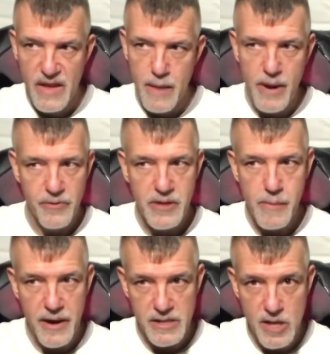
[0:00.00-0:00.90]
about the
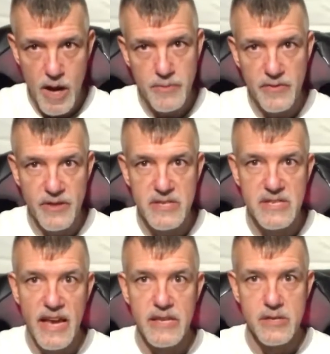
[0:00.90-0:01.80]
amount of time that this
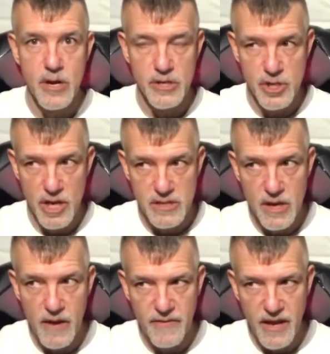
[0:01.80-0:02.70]
stays on and shuts
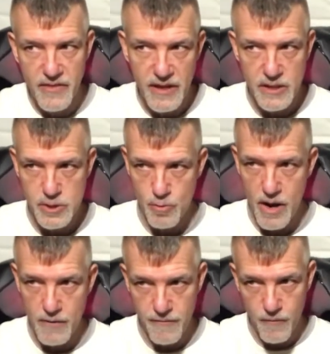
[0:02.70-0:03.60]
off, and I think it's
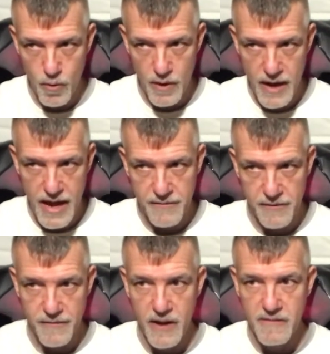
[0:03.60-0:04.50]
around 4.5
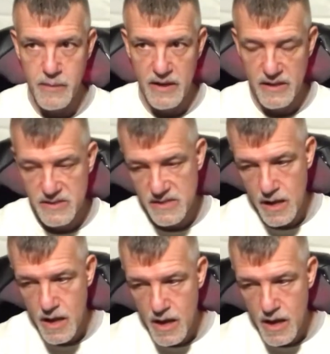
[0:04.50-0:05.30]
to 5 minutes.